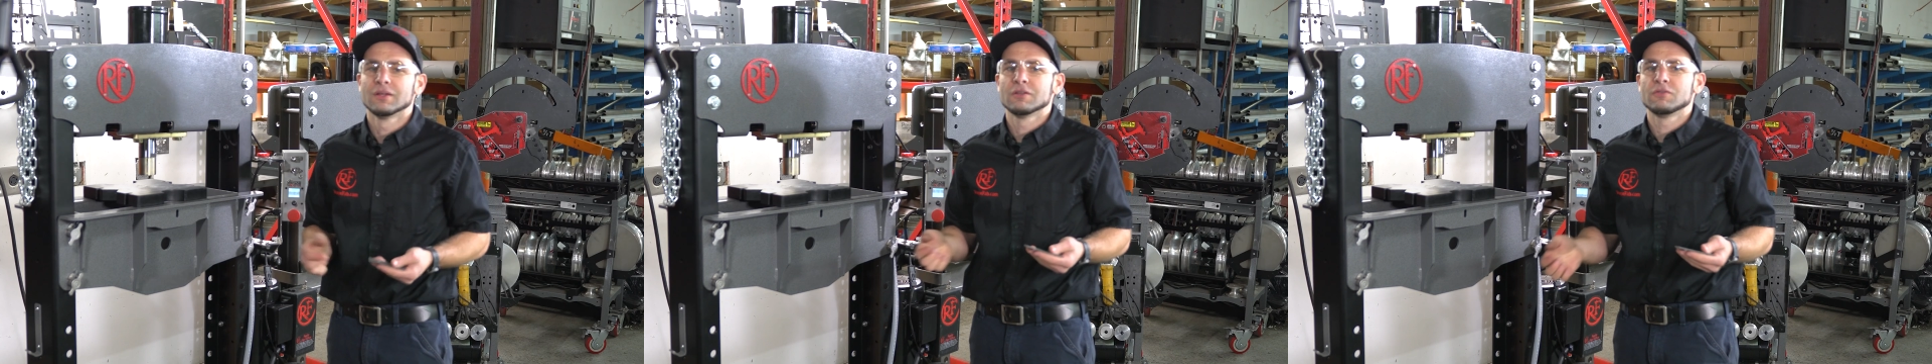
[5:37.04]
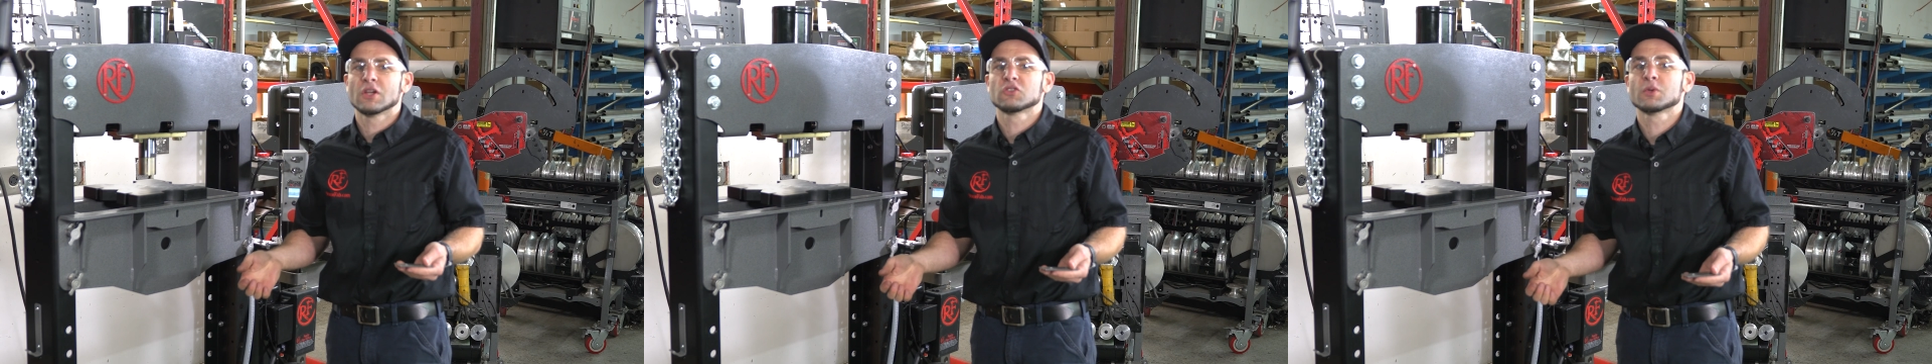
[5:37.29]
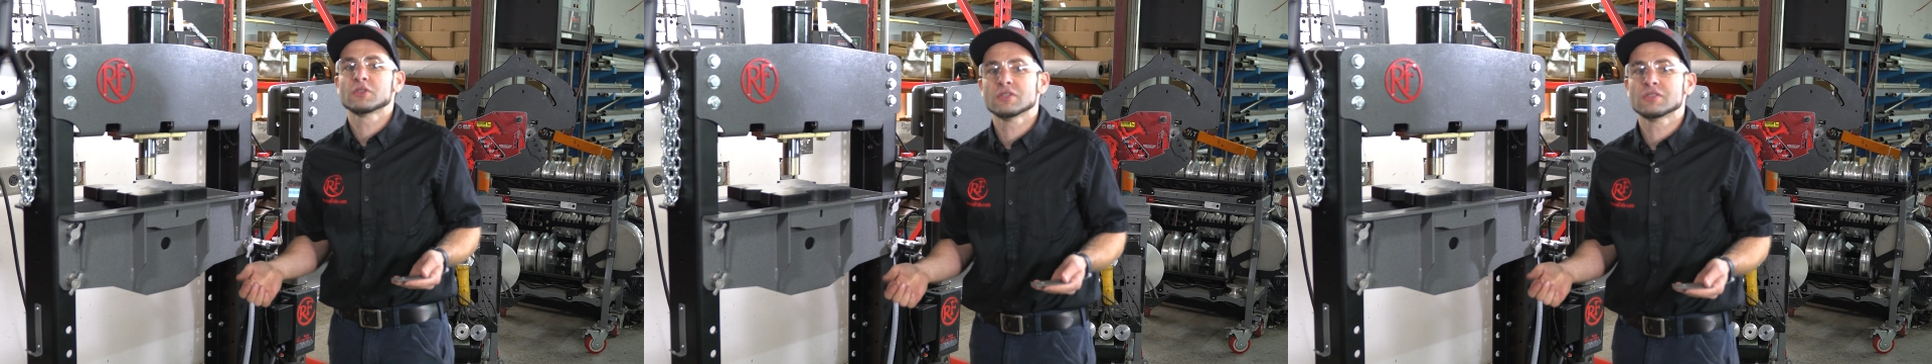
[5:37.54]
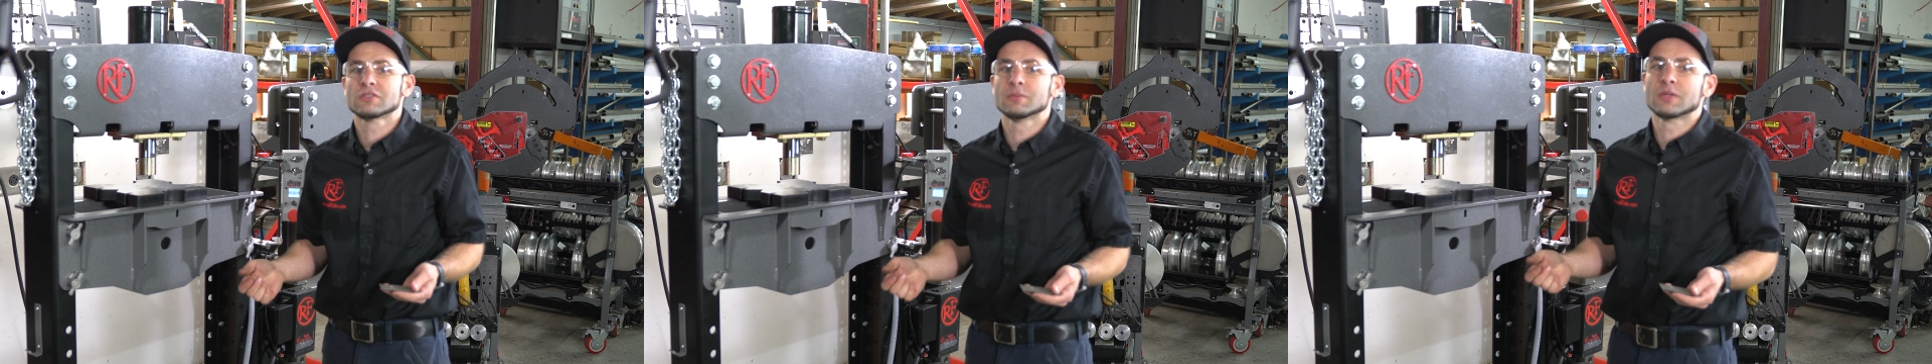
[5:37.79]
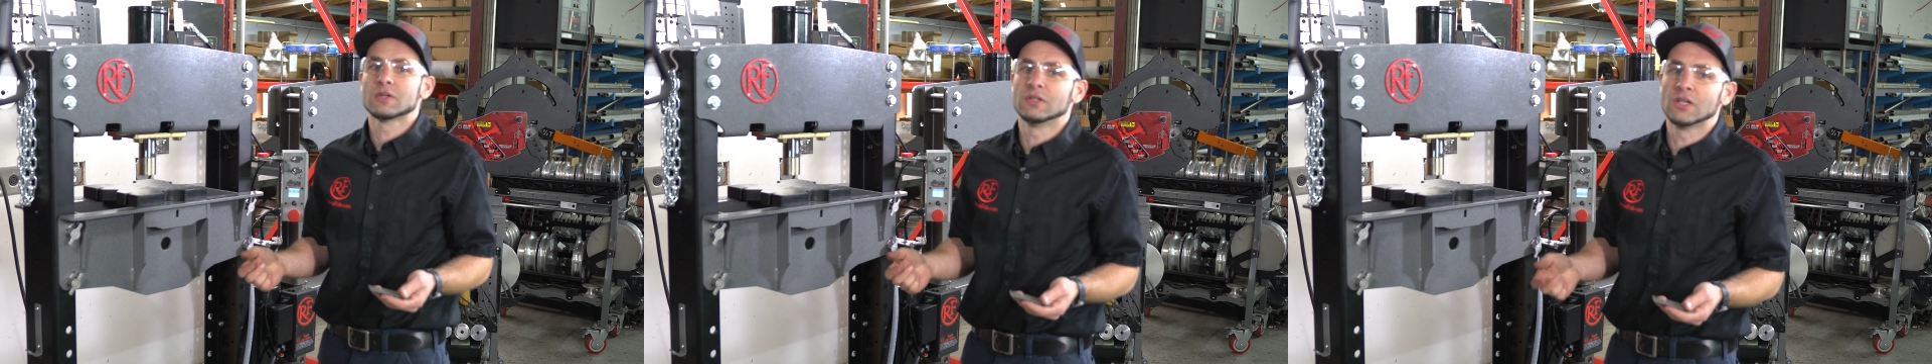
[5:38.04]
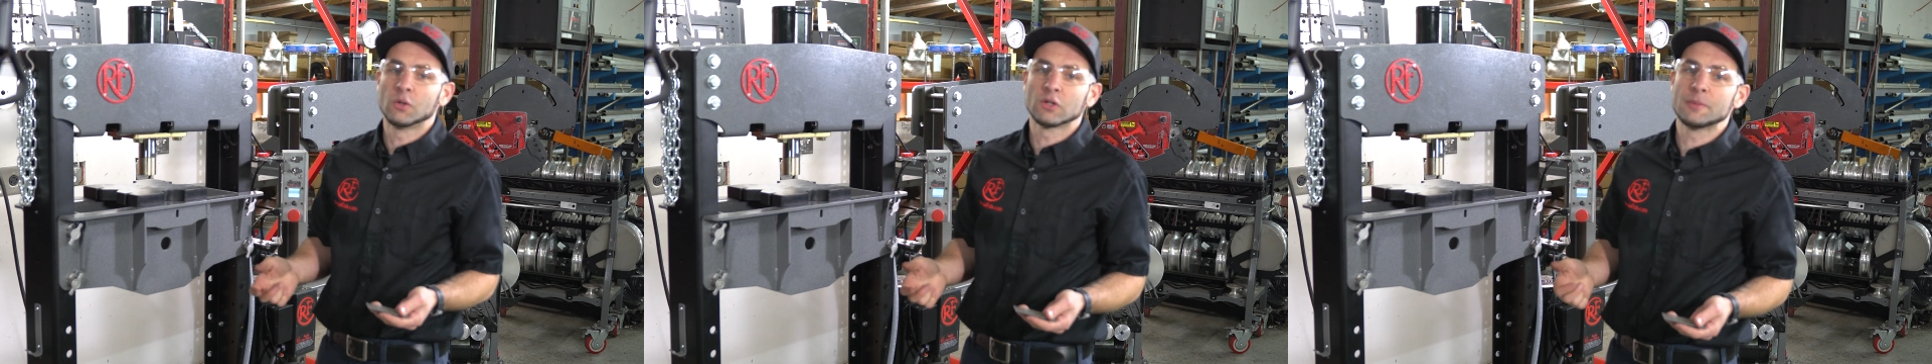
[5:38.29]
If you guys want to see some of the
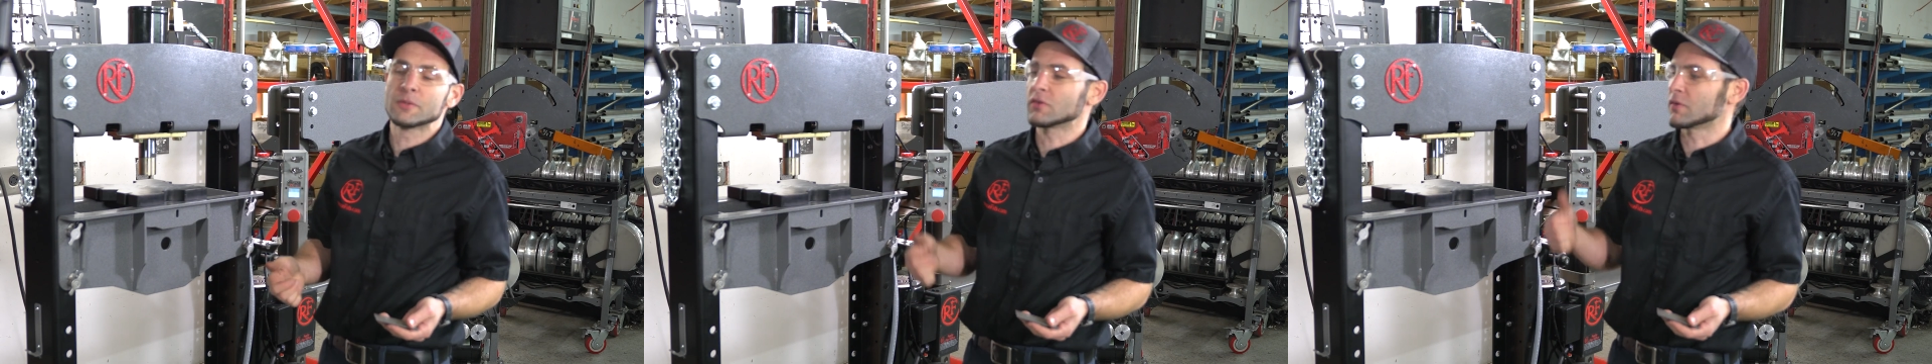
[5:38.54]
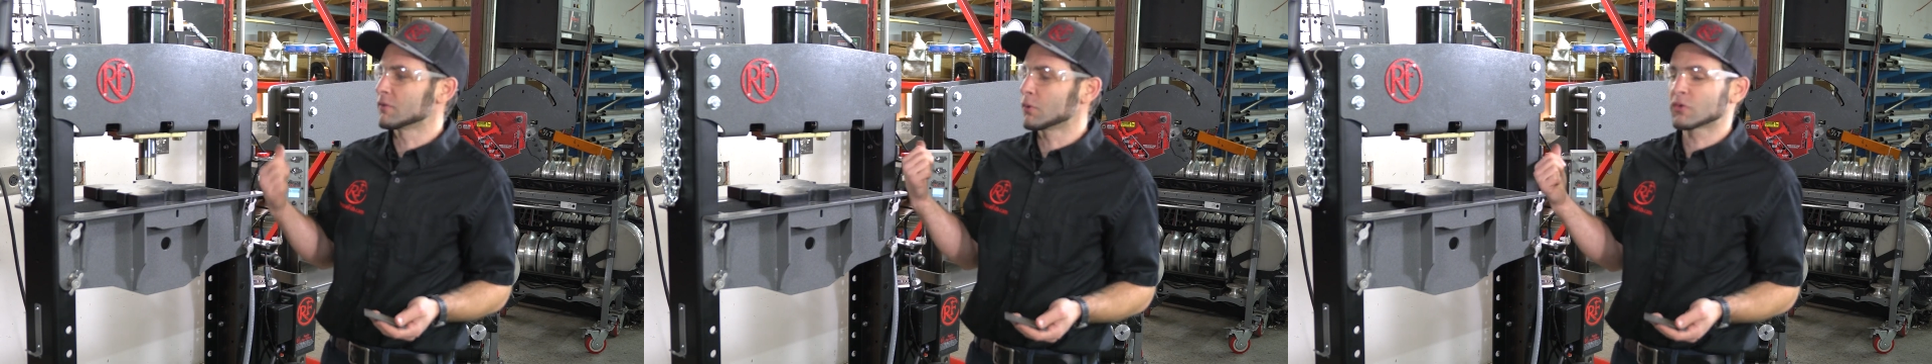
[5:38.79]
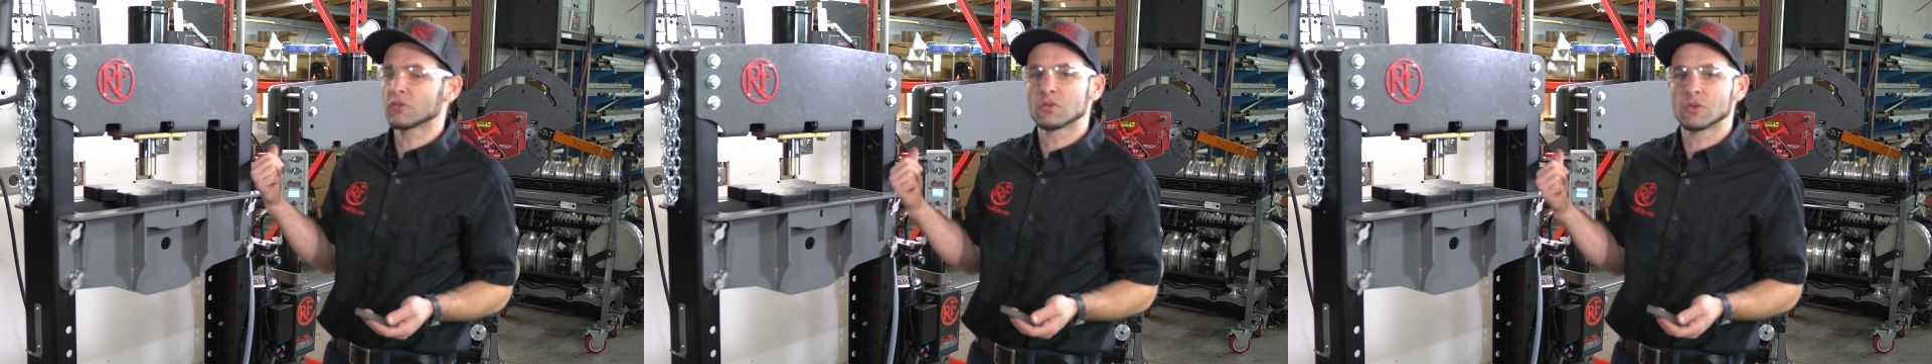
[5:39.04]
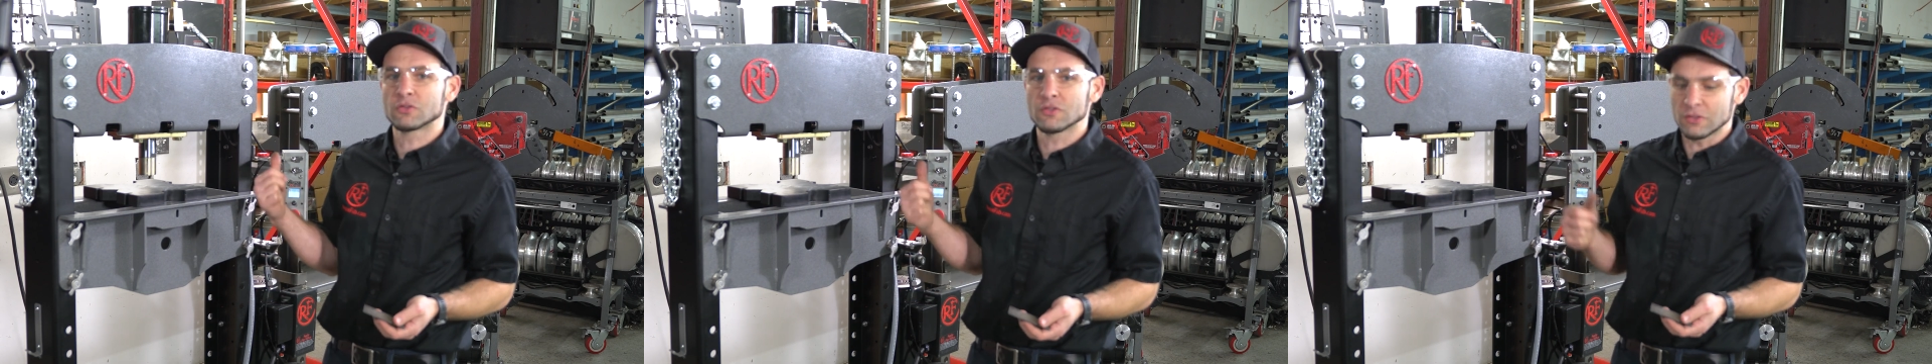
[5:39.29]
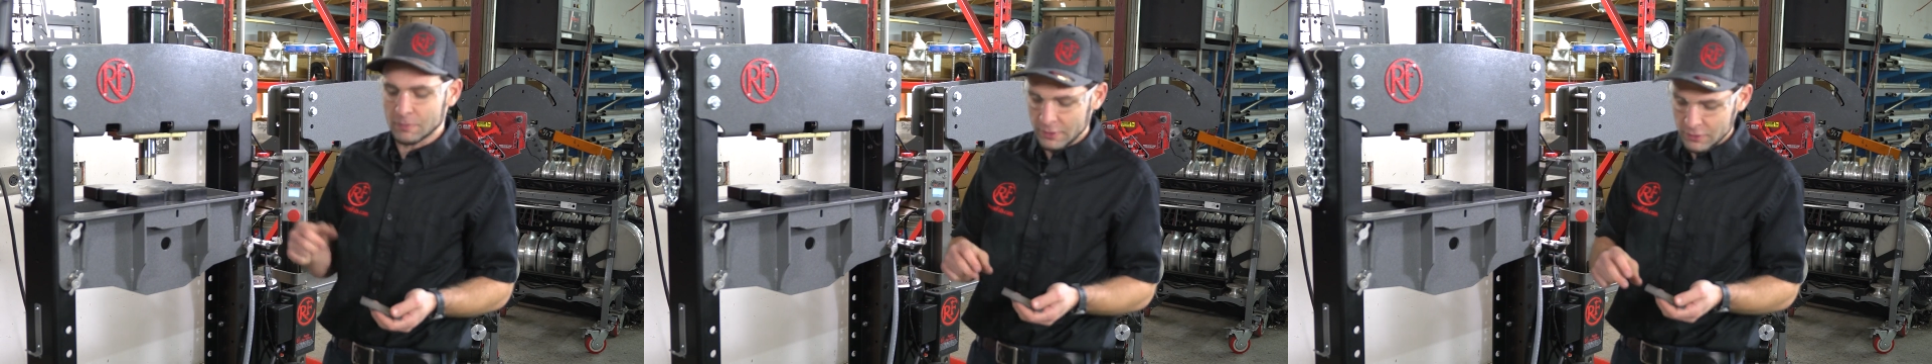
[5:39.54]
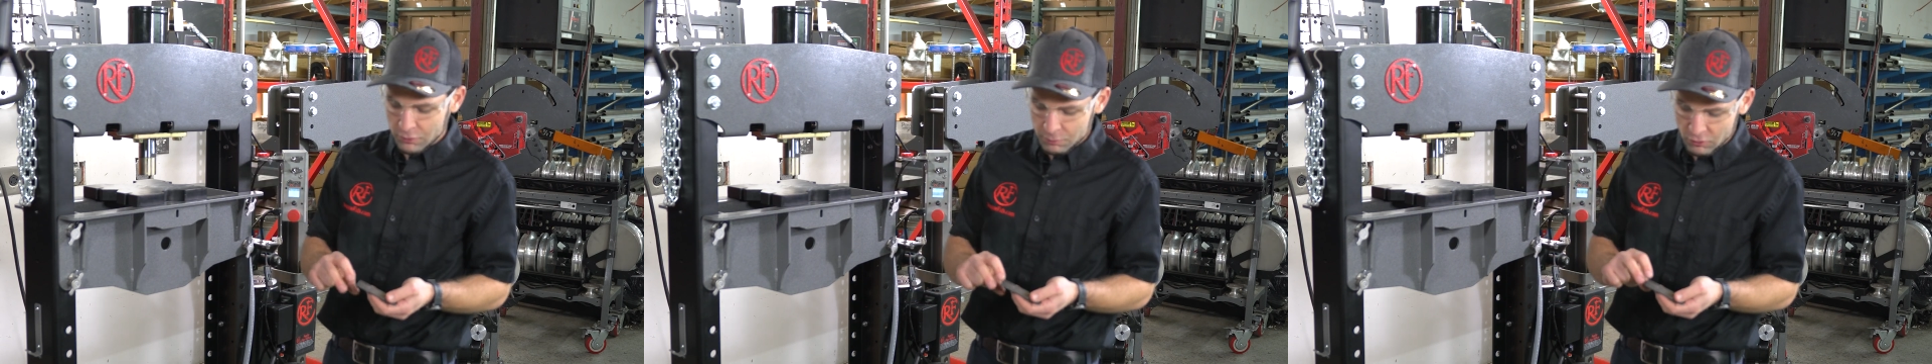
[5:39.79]
lower limits of the force control system
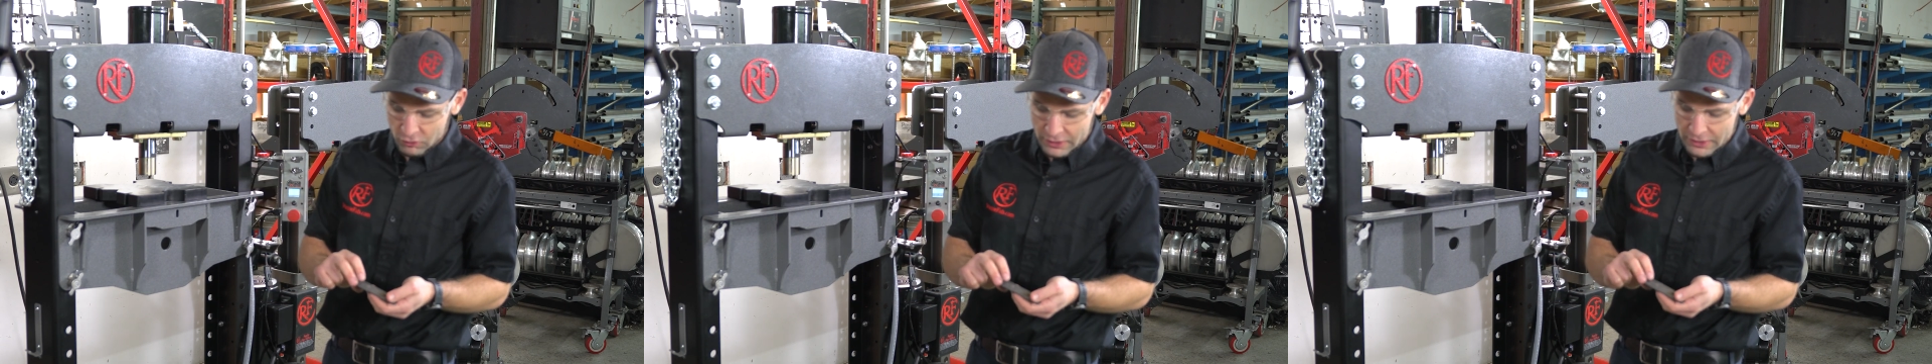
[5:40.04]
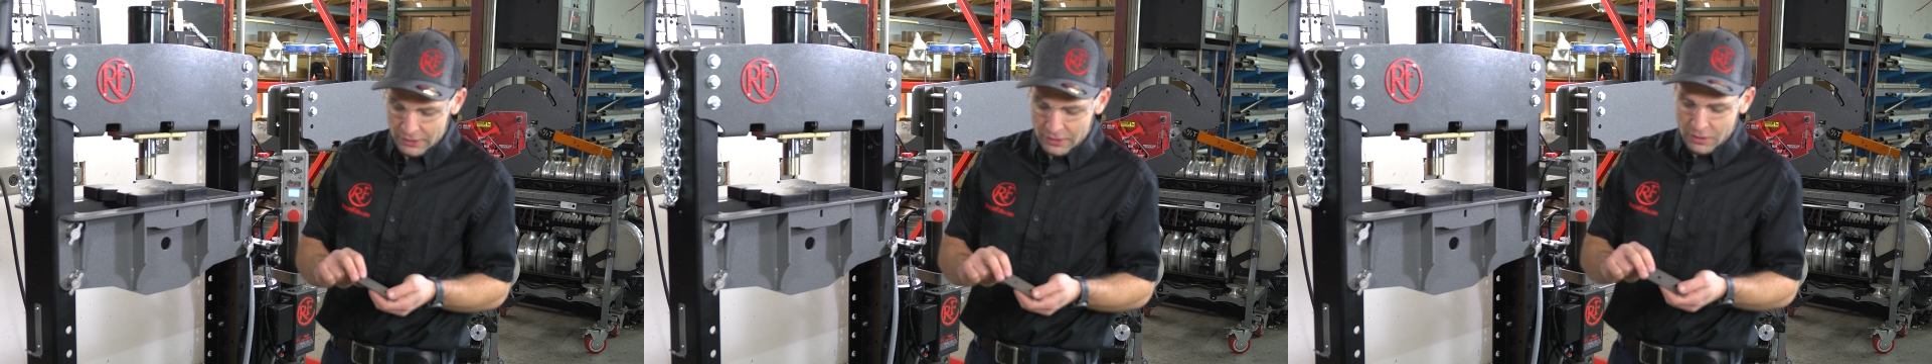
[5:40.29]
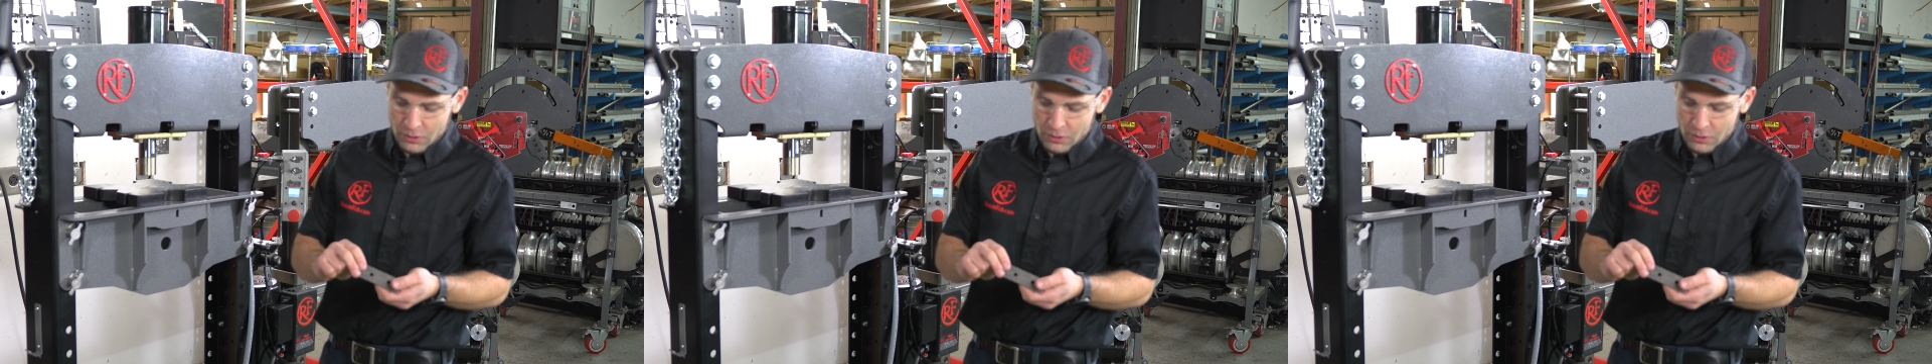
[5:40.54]
on this machine,